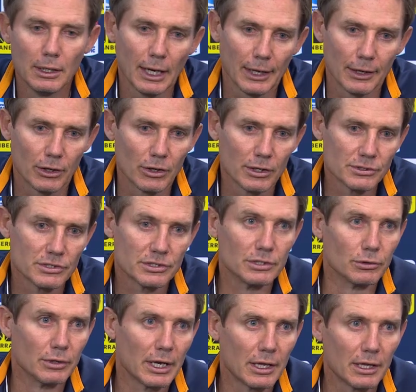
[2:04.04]
Other guys are still
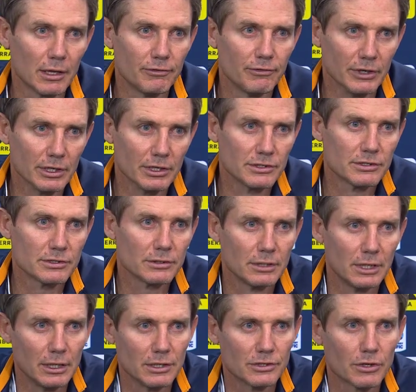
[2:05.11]
getting their fitness
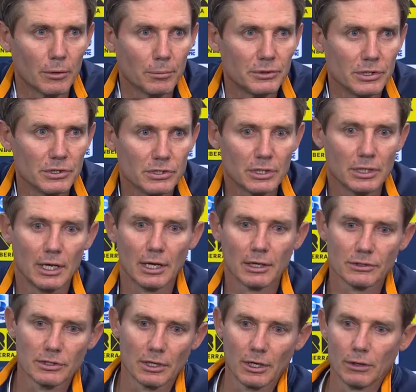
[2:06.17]
in this competition now,
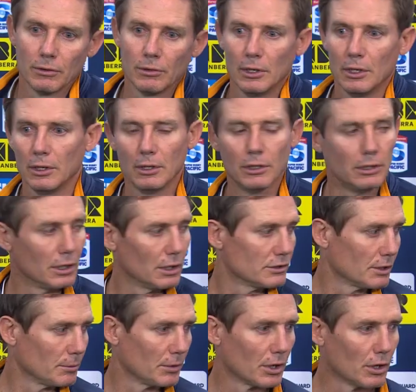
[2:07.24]
so
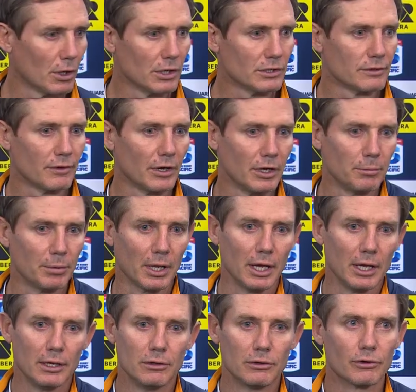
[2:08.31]
some of the guys have only
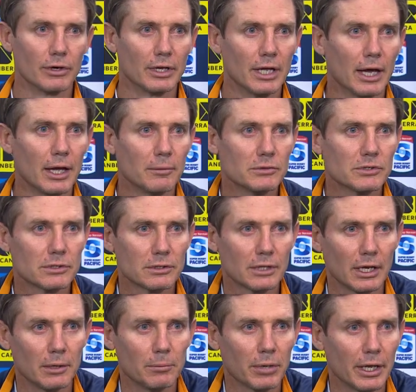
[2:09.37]
played 3 games. They
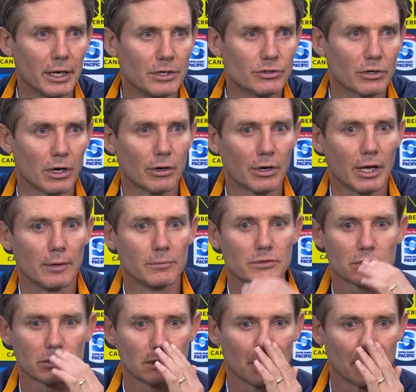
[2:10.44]
didn't play any trial
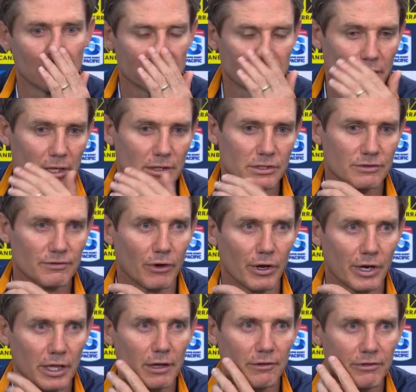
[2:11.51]
games, so they're just
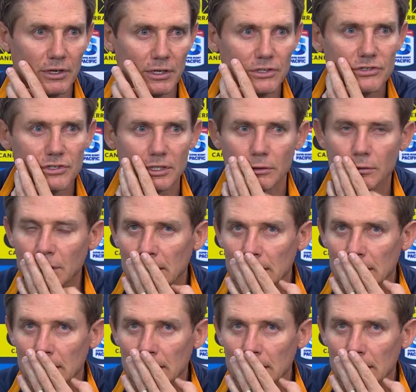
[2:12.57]
finding their fitness still.